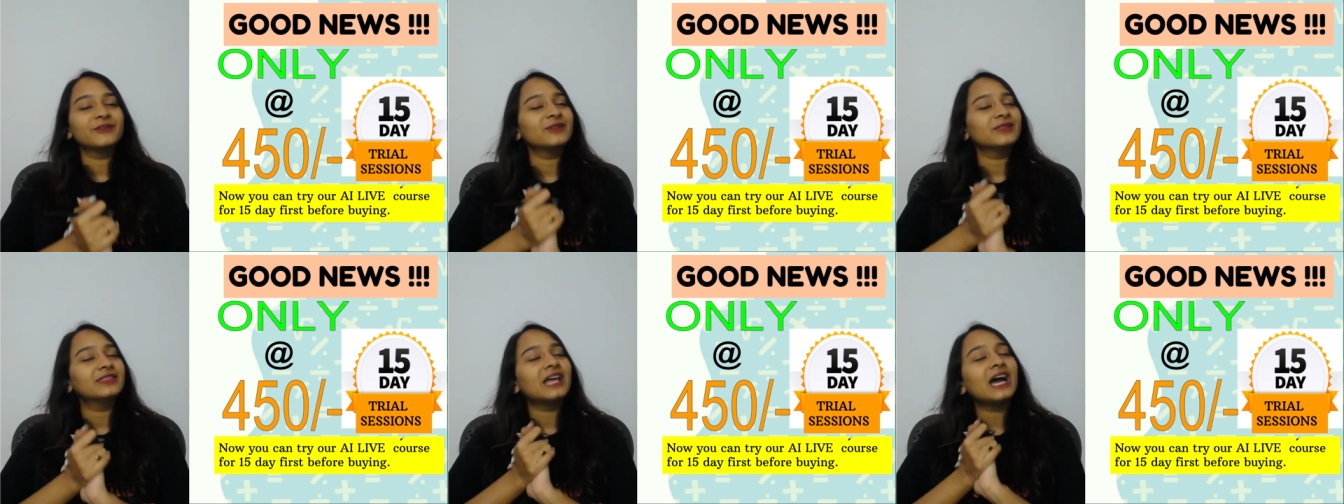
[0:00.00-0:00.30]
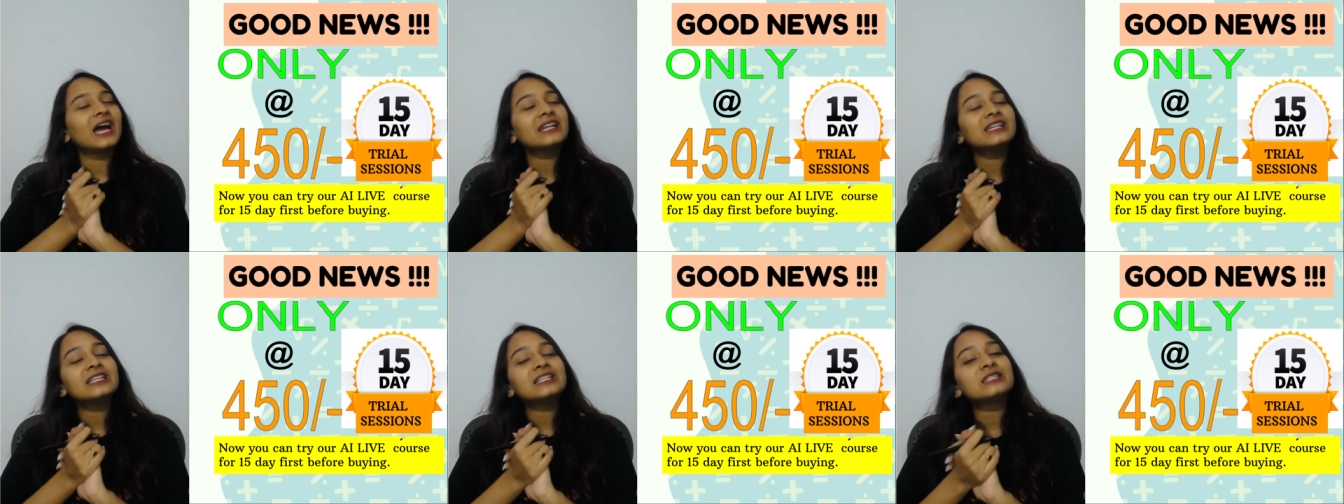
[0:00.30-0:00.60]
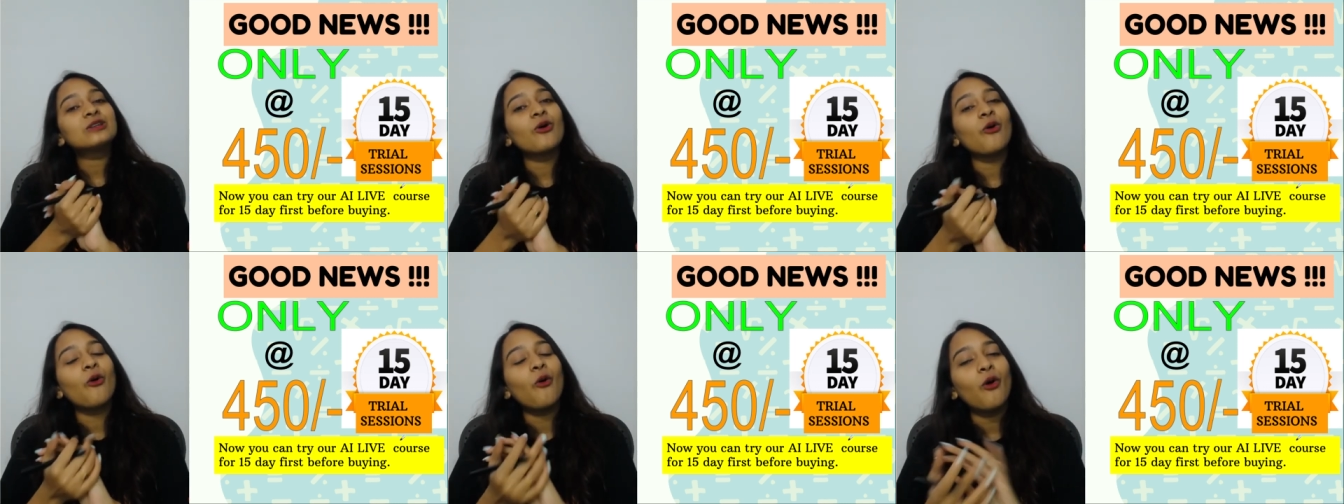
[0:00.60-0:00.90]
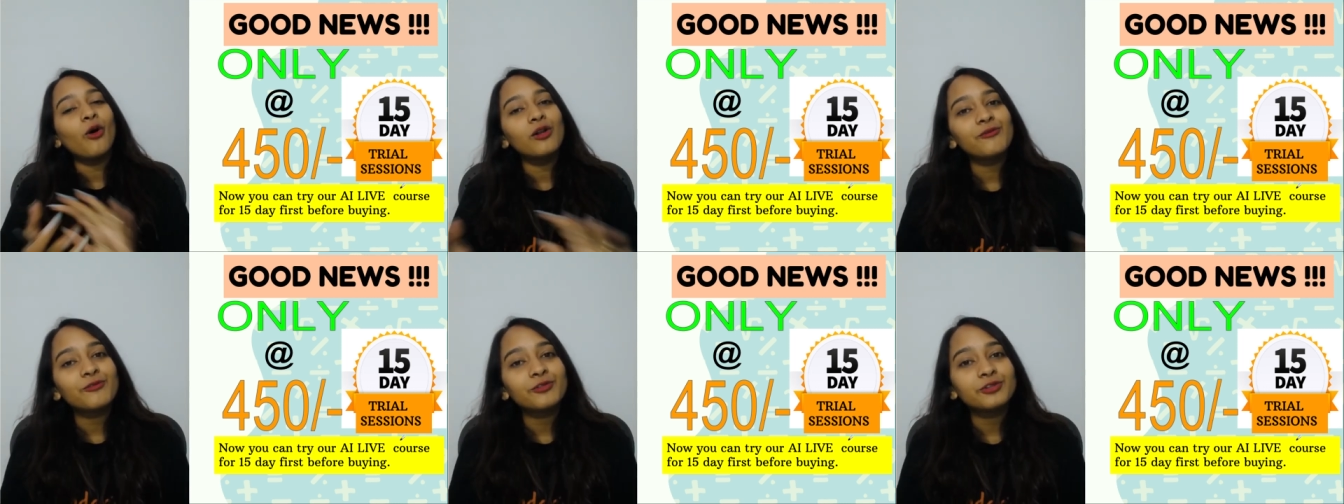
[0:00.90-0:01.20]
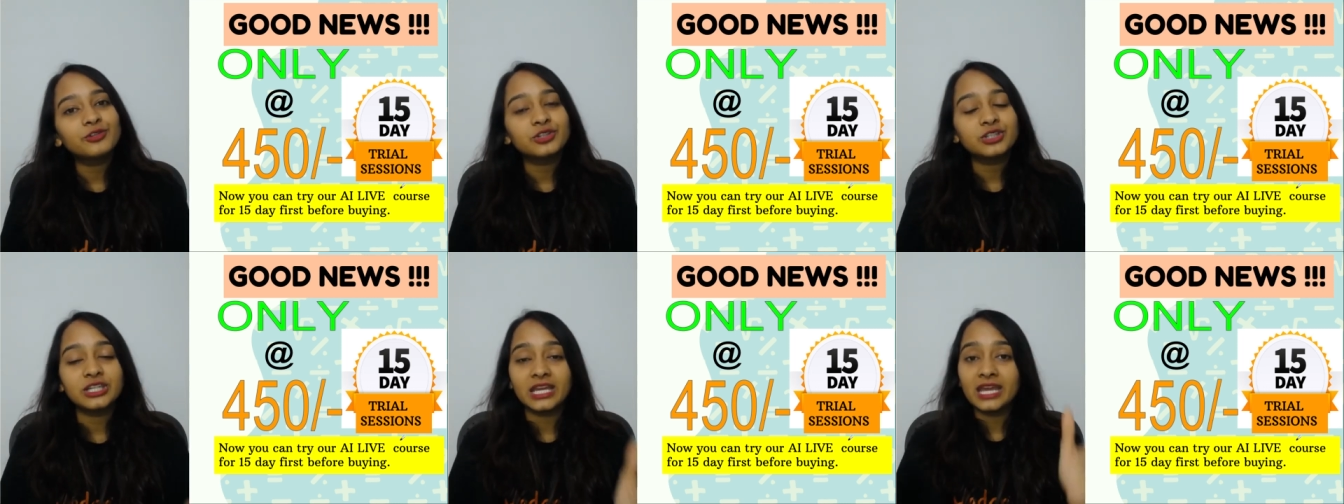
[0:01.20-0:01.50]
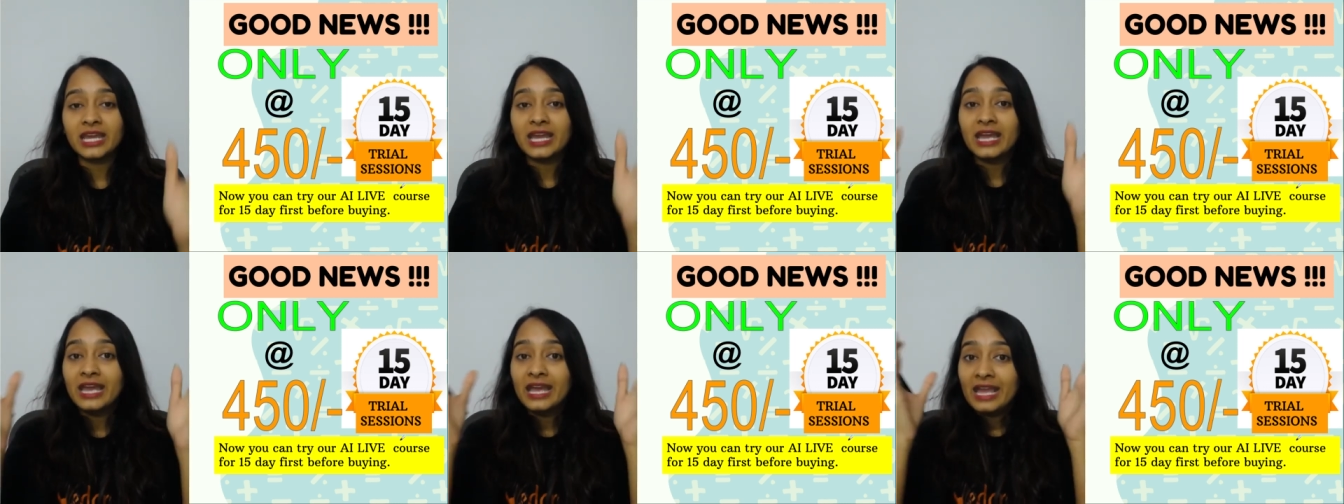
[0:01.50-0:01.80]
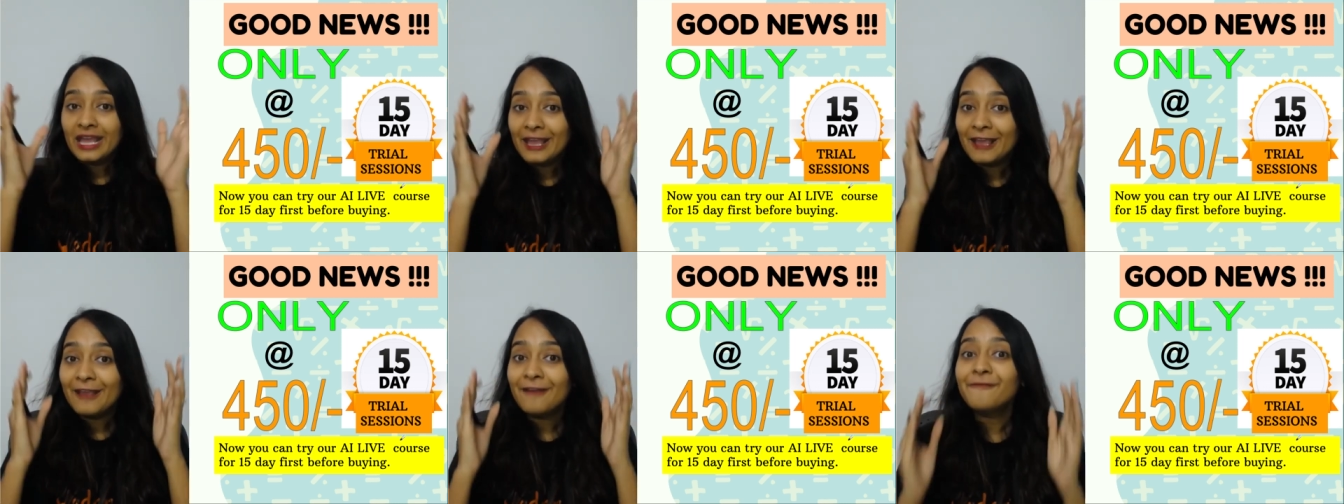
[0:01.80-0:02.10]
So that is all for today.
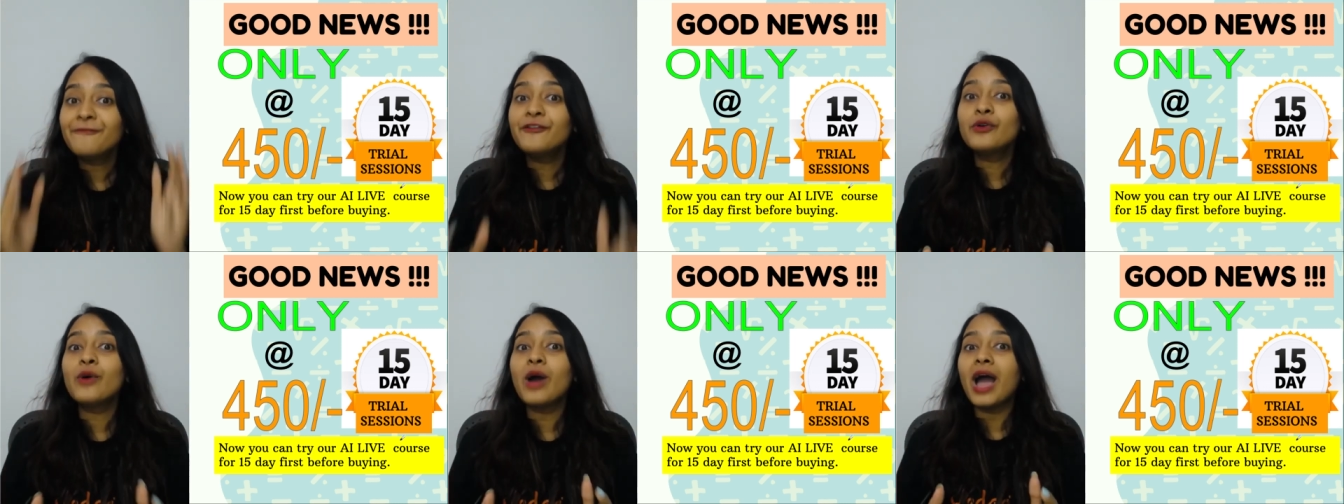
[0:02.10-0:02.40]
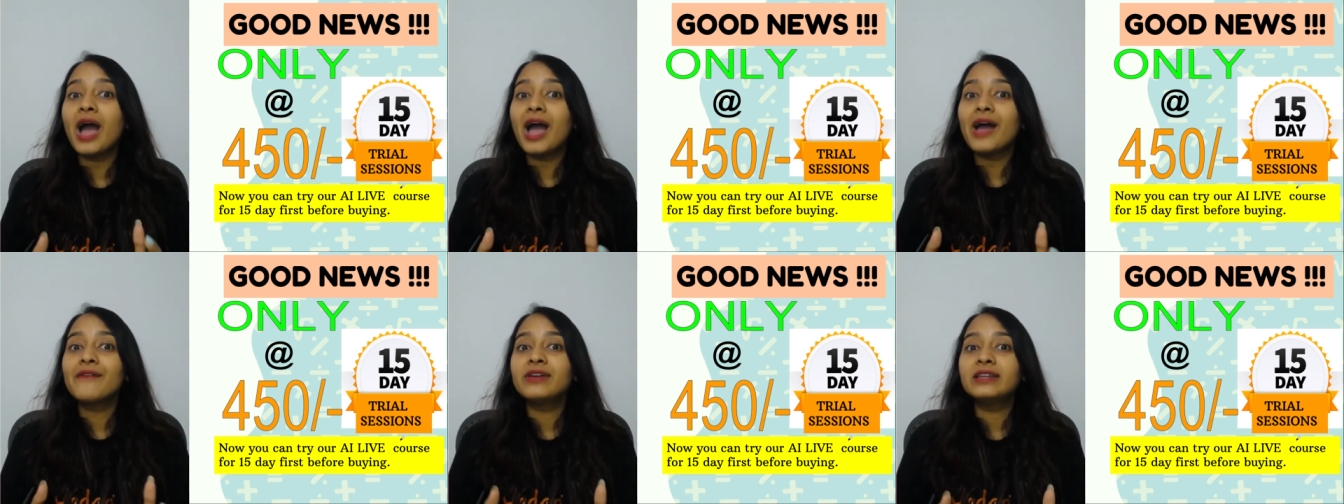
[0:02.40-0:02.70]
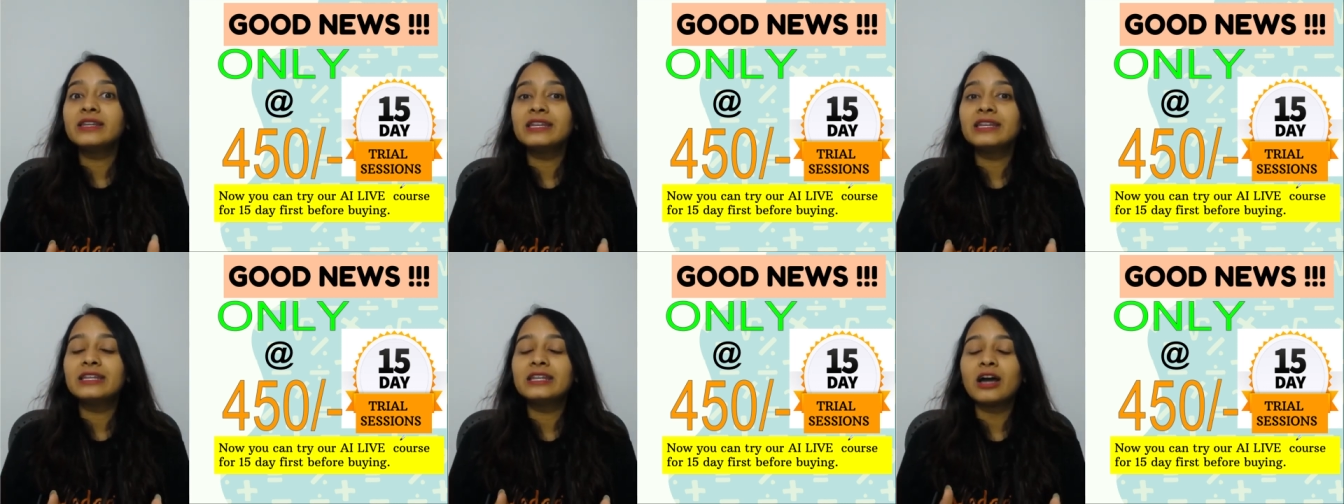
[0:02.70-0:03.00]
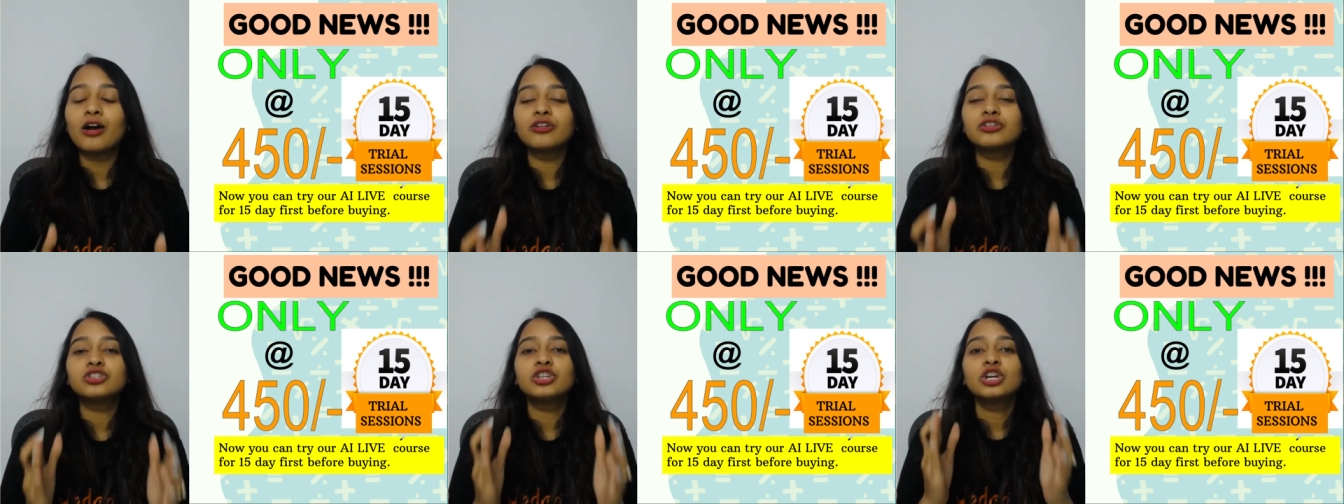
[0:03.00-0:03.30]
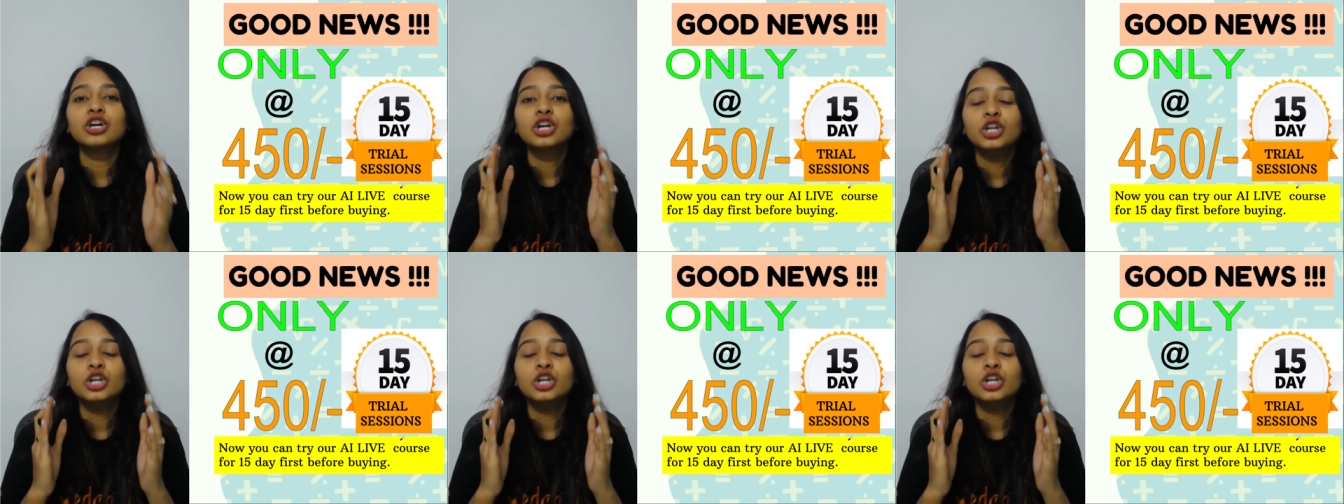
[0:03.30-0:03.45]
If you have any doubts,